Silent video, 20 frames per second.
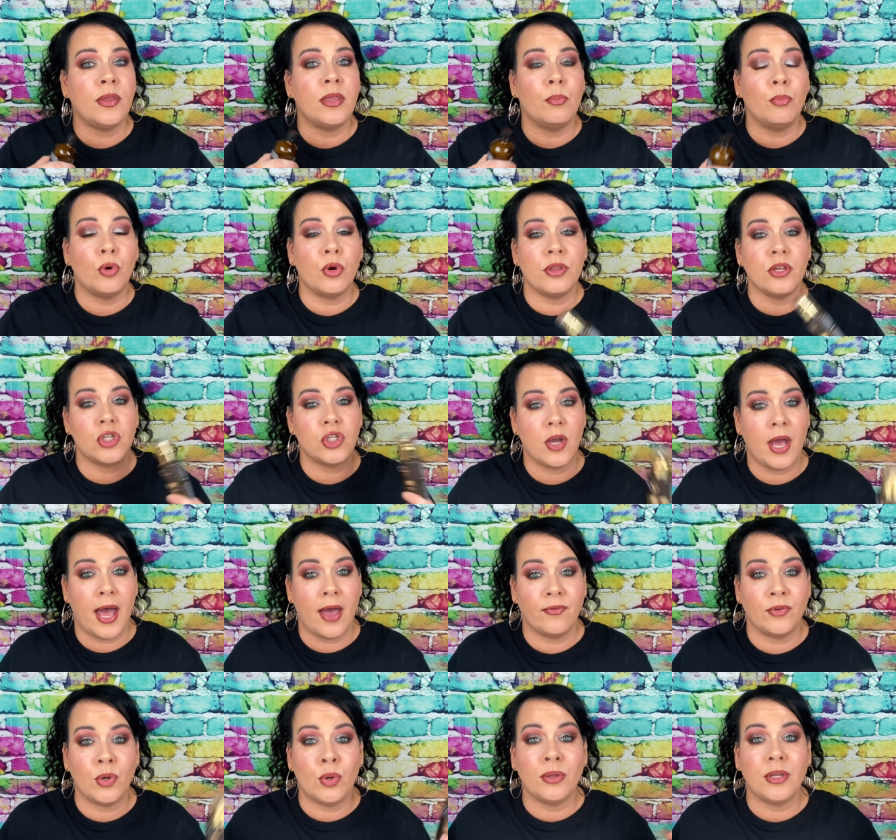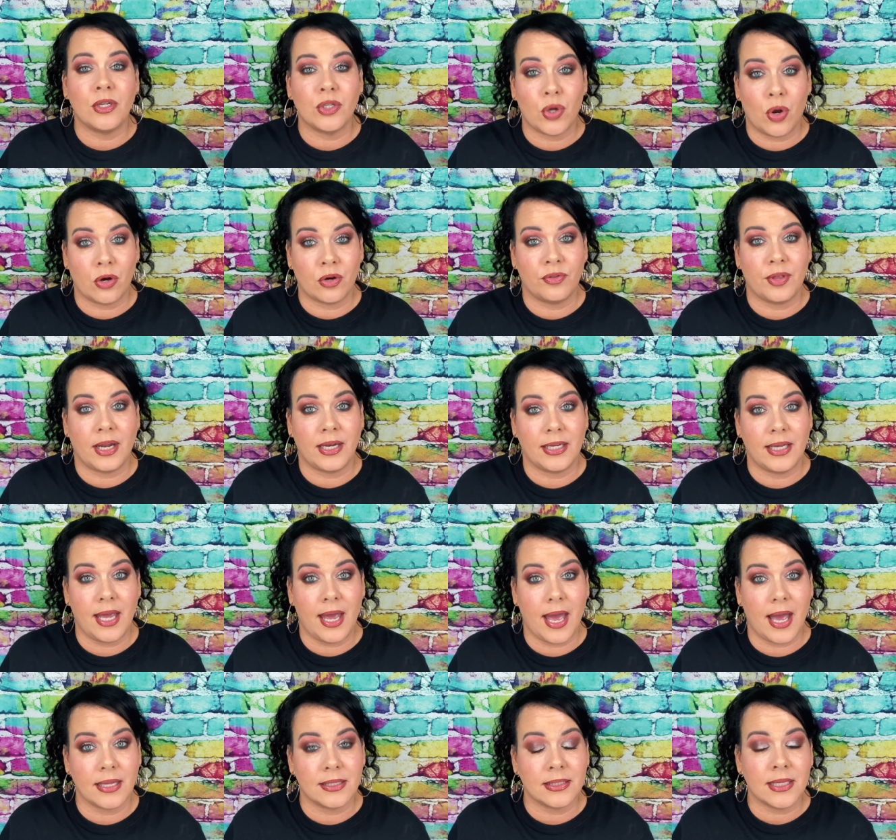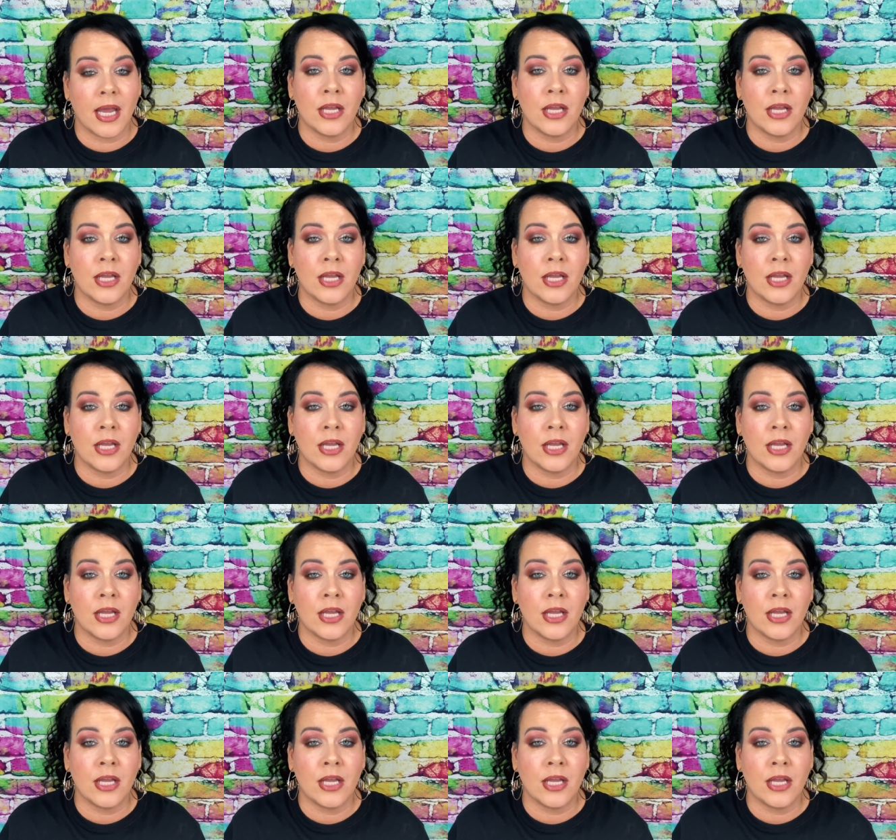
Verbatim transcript: and the more that you have it on, the darker that it gets.